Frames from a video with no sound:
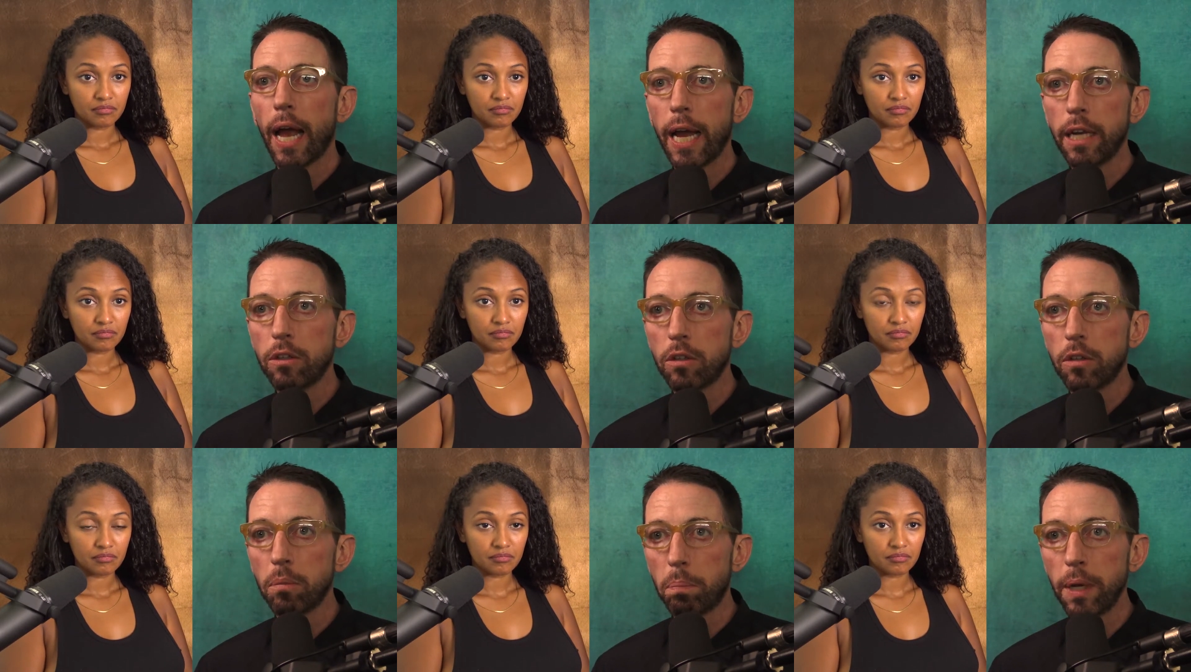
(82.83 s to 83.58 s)
Speaker 1: a
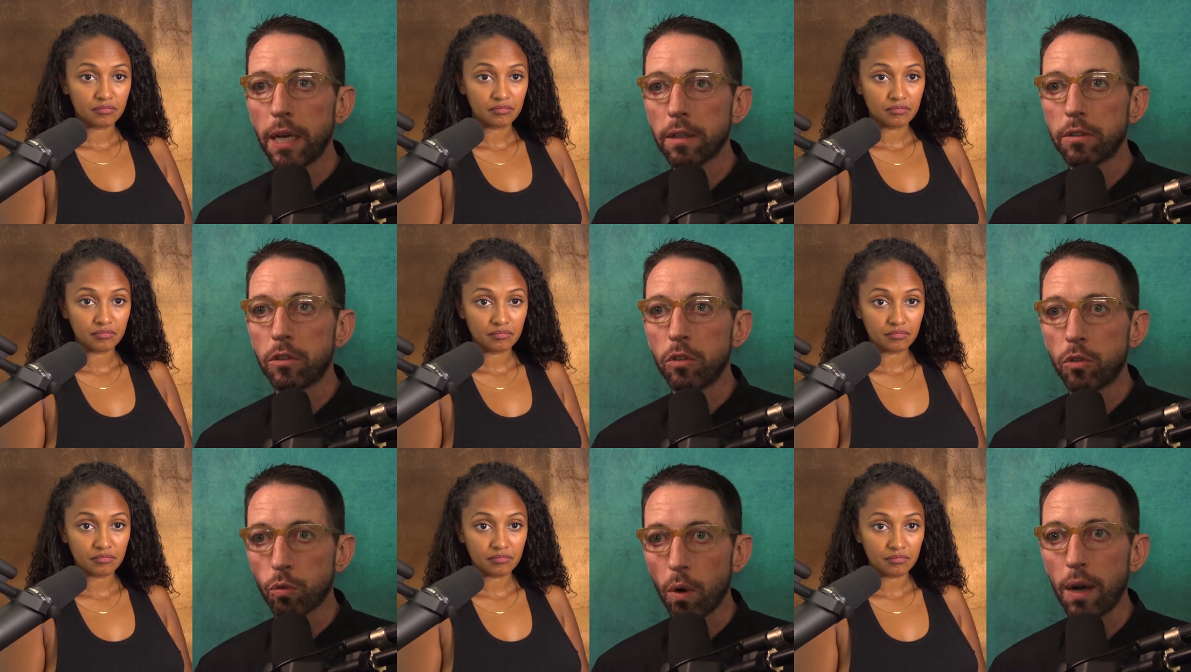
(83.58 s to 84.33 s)
because
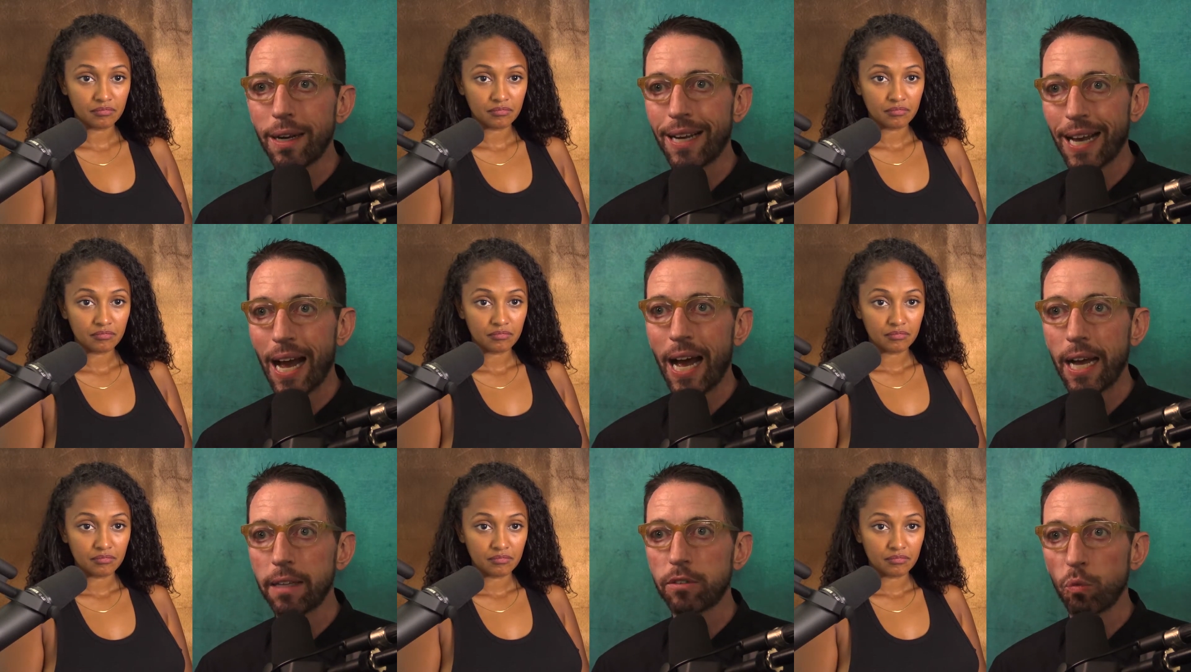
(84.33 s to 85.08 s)
drunk
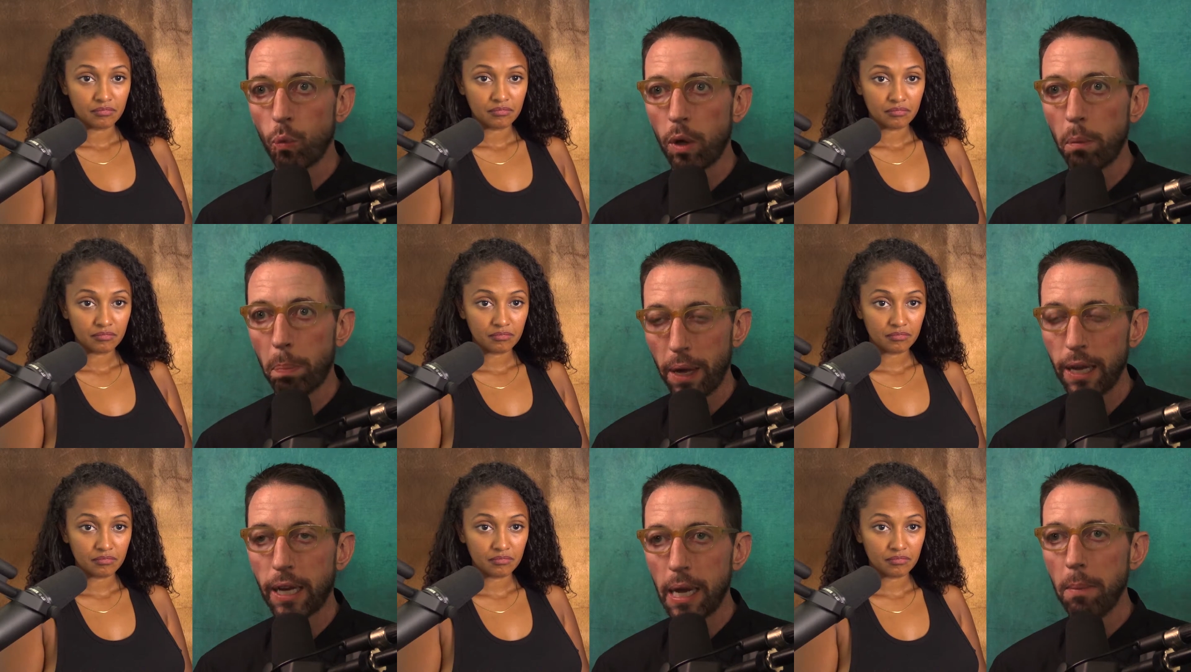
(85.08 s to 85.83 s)
guys will
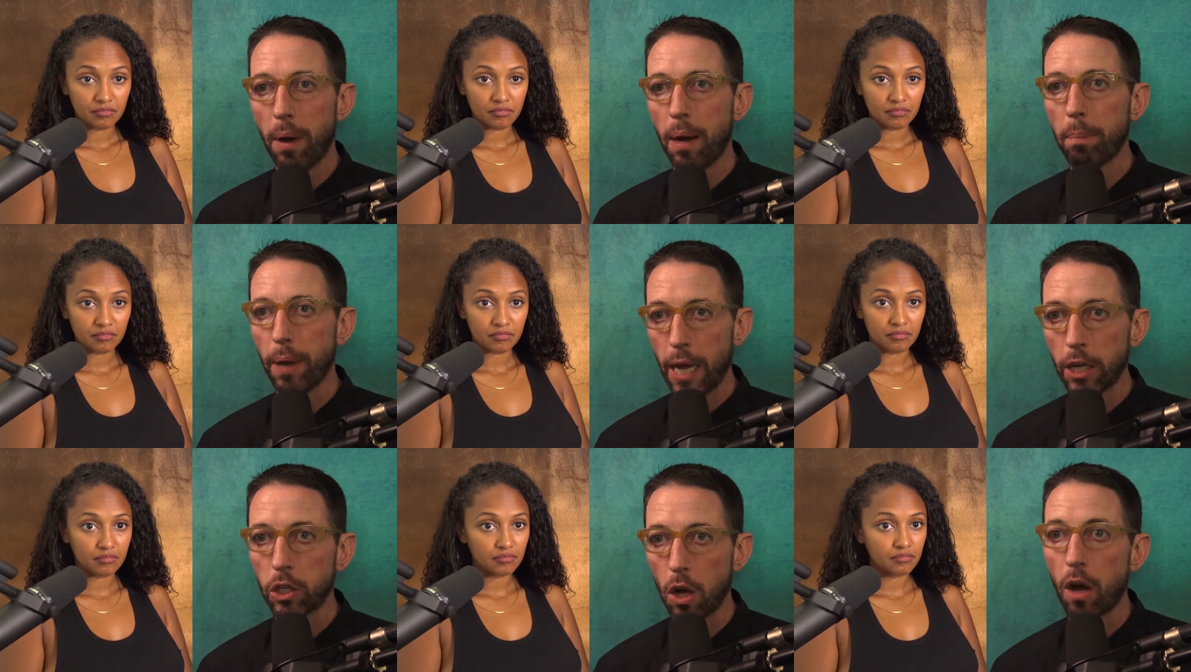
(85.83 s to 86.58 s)
pick him up
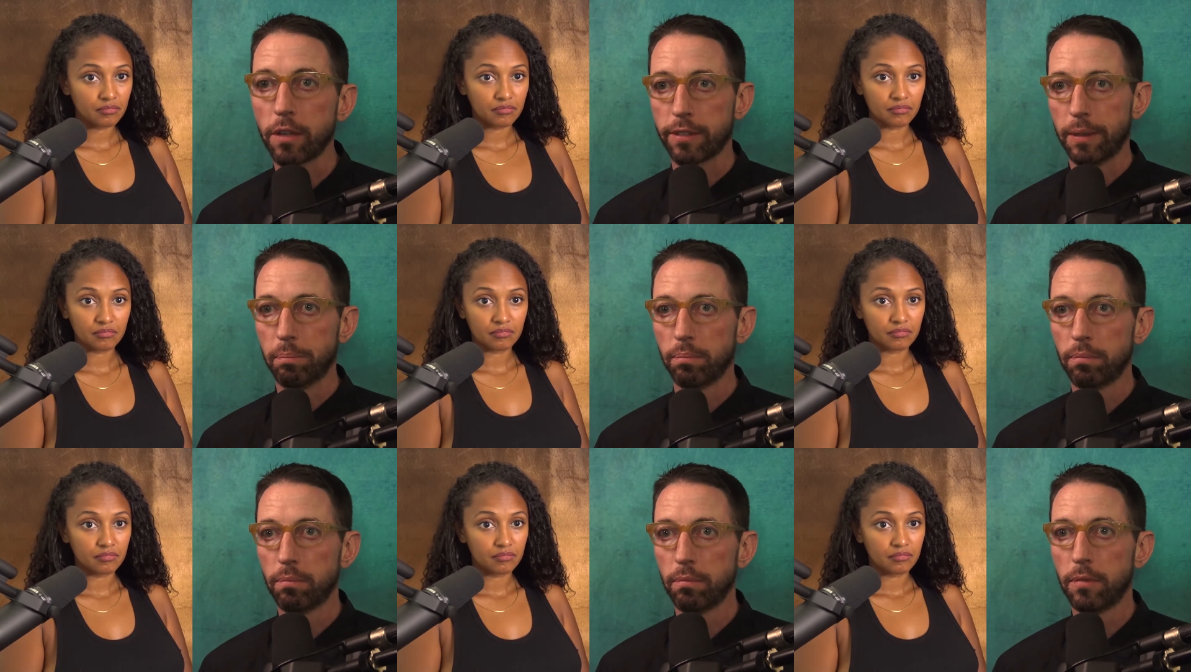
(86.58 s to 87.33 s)
and toss him.
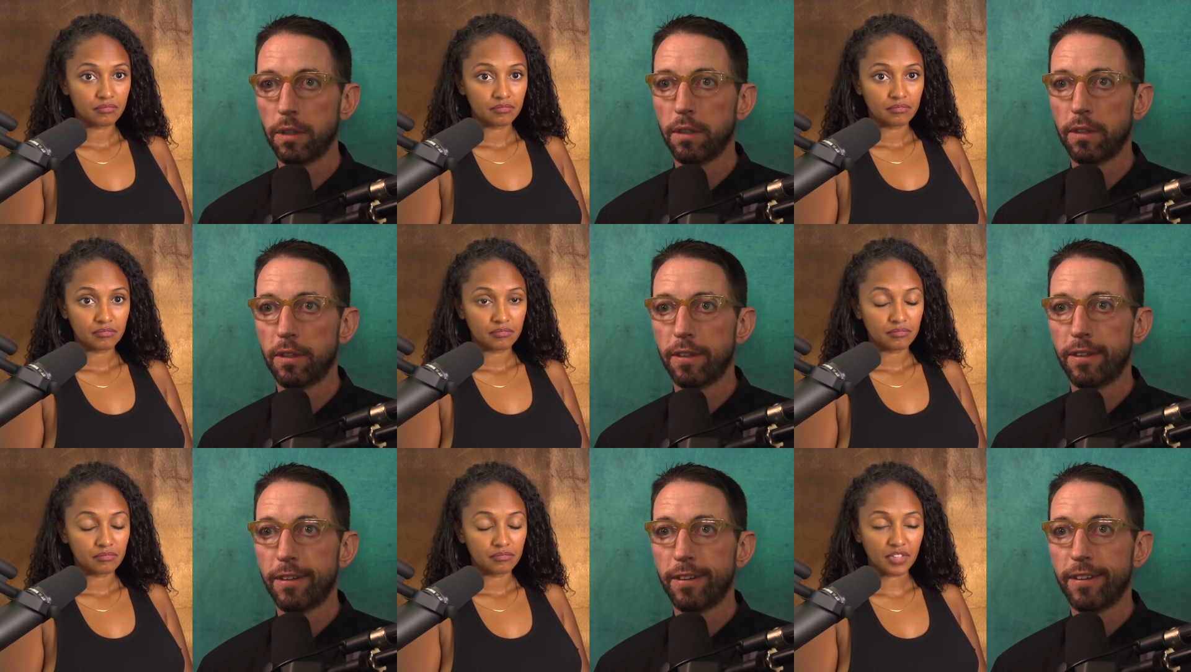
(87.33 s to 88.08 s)

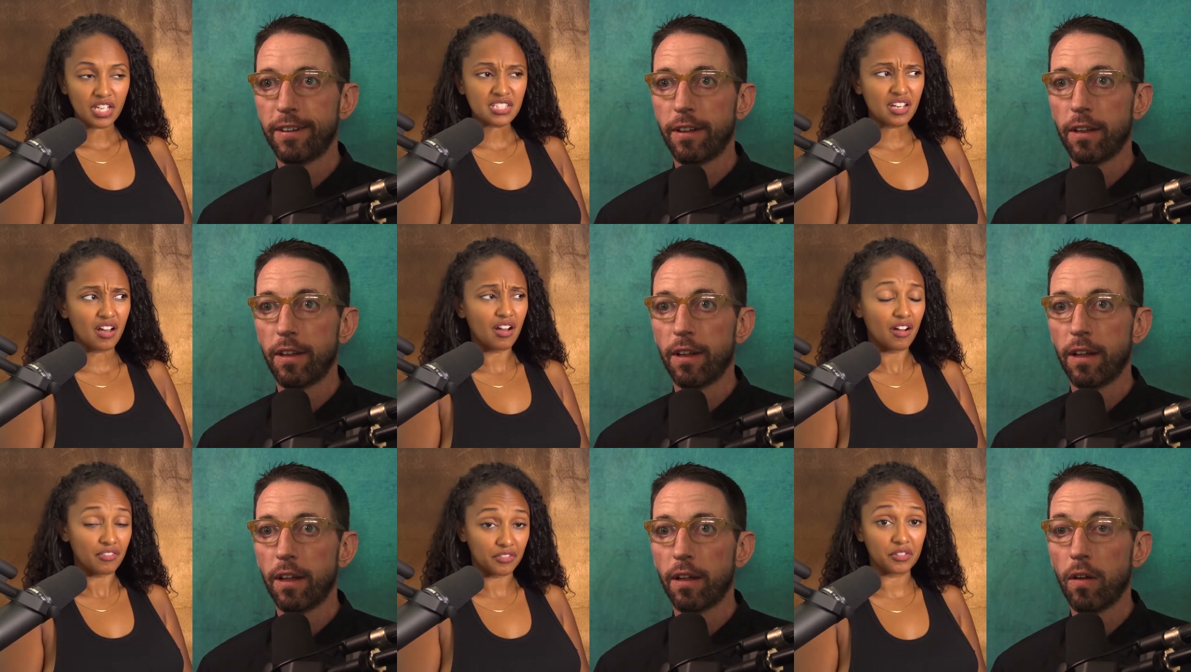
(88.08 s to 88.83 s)
Speaker 2: That's
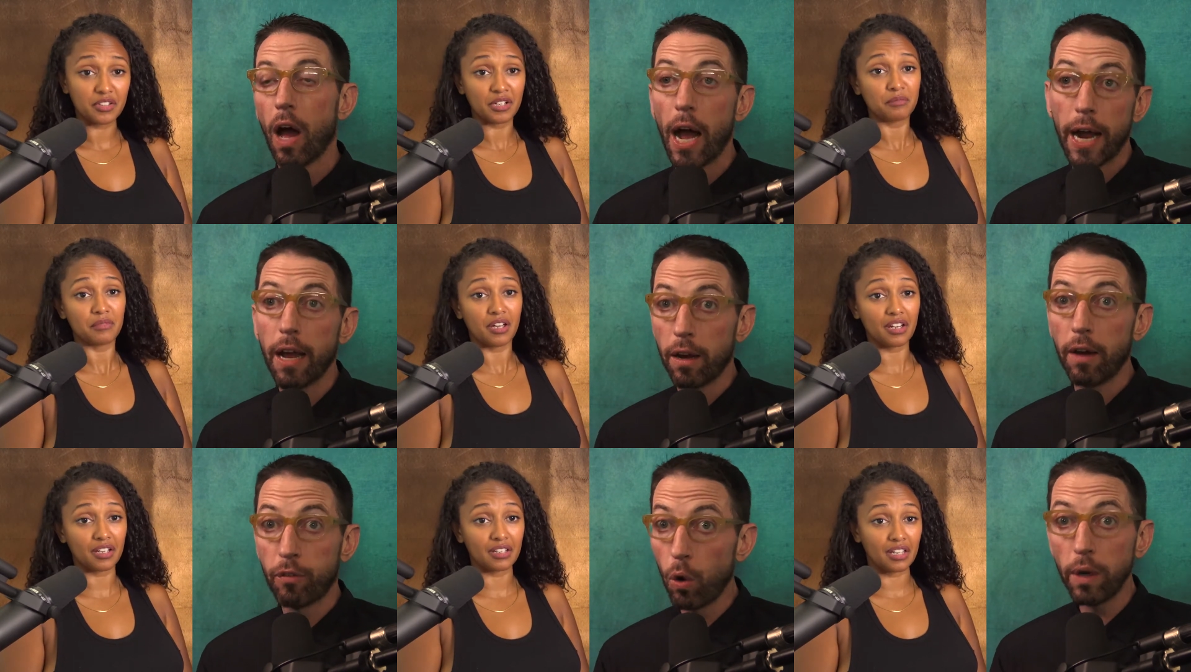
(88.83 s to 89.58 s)
awful. I, I'm
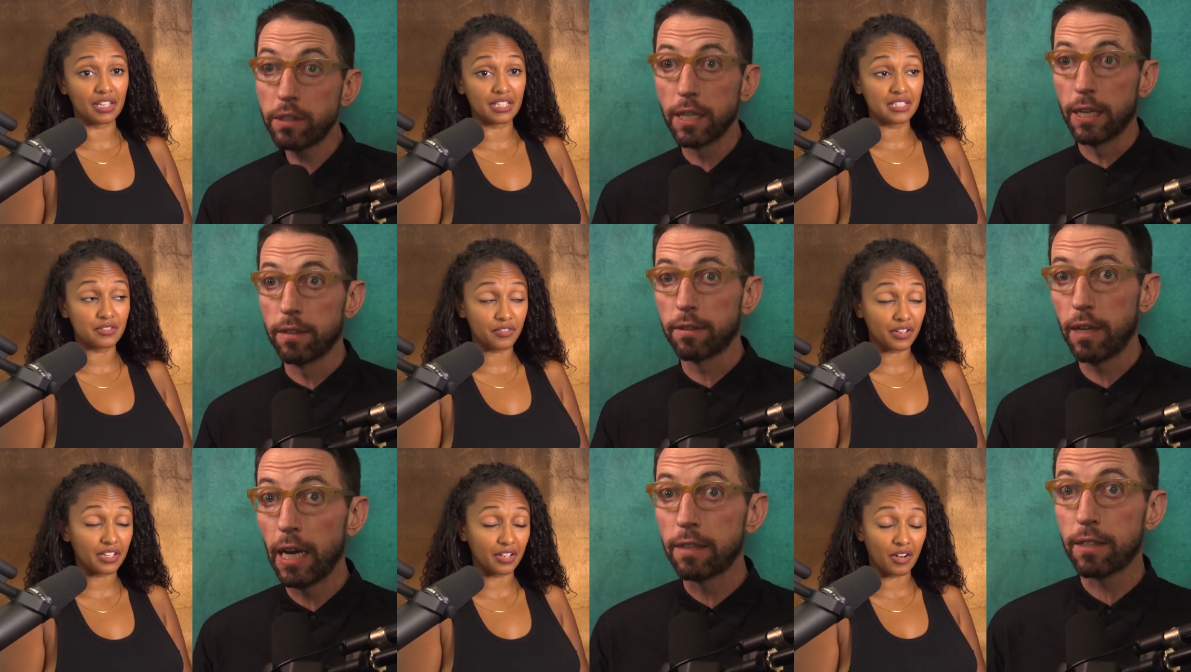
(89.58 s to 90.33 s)
not. Of course it is. It's,
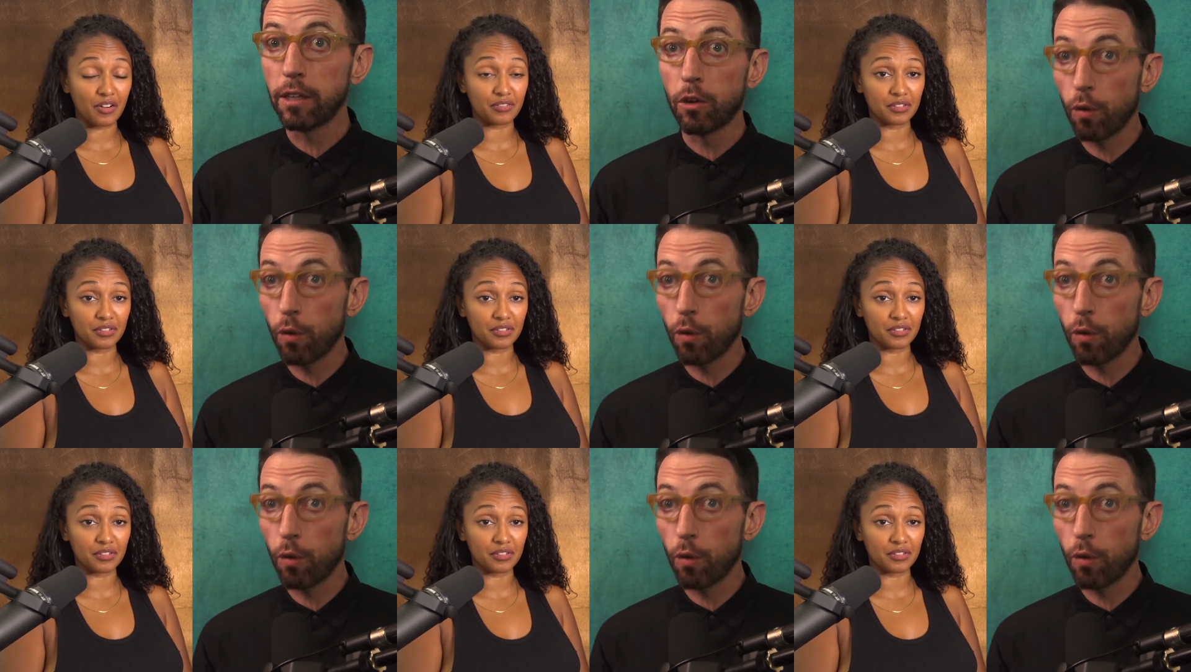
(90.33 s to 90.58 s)
it's awful.